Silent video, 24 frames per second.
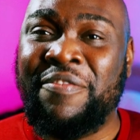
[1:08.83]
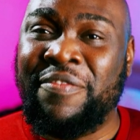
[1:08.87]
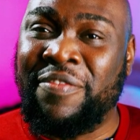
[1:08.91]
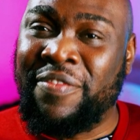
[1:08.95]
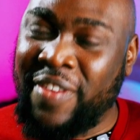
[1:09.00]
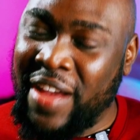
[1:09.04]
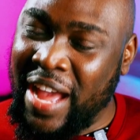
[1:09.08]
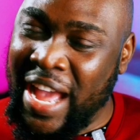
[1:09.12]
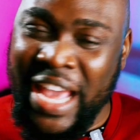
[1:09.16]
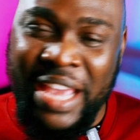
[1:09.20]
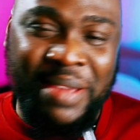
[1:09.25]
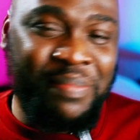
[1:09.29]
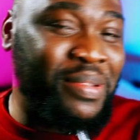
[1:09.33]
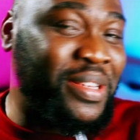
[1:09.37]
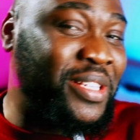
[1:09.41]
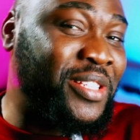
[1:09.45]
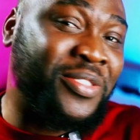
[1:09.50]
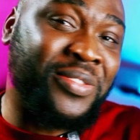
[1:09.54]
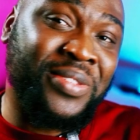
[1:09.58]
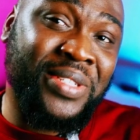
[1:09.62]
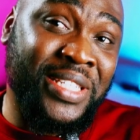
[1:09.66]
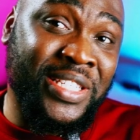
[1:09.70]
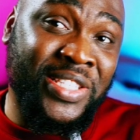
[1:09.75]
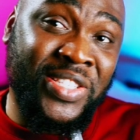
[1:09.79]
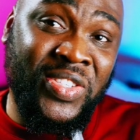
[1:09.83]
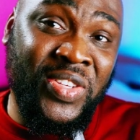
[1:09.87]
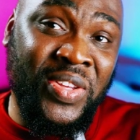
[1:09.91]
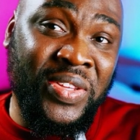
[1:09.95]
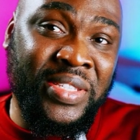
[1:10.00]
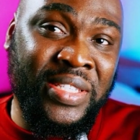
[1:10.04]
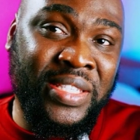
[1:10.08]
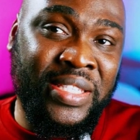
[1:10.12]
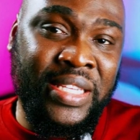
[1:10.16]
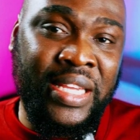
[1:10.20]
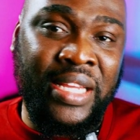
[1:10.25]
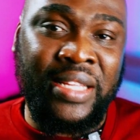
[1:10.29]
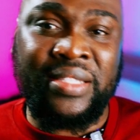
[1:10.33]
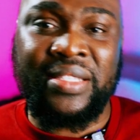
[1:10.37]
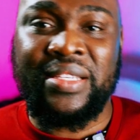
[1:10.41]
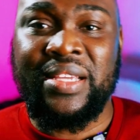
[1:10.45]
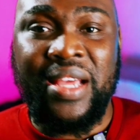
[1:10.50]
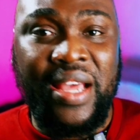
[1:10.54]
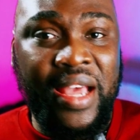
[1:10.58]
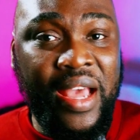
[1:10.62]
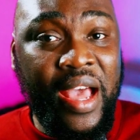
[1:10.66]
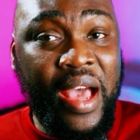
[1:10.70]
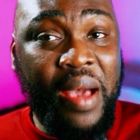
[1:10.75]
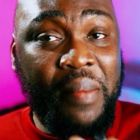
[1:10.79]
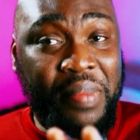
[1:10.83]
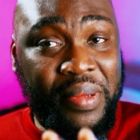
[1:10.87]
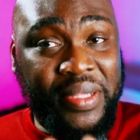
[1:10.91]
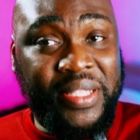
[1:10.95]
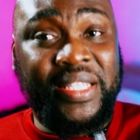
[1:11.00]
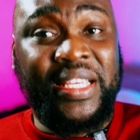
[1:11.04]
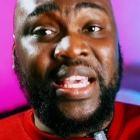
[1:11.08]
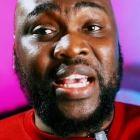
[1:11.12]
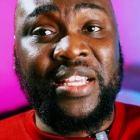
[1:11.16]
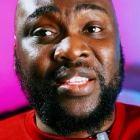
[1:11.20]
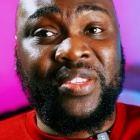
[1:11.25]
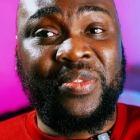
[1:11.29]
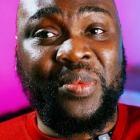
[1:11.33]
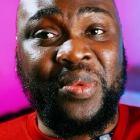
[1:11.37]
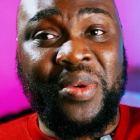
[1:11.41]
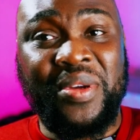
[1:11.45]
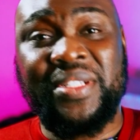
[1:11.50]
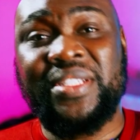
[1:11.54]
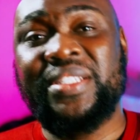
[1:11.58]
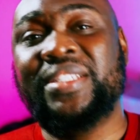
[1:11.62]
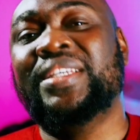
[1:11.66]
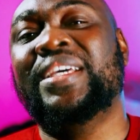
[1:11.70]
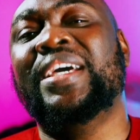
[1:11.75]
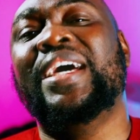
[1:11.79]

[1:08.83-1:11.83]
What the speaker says: vibe into the sunset. But guess what?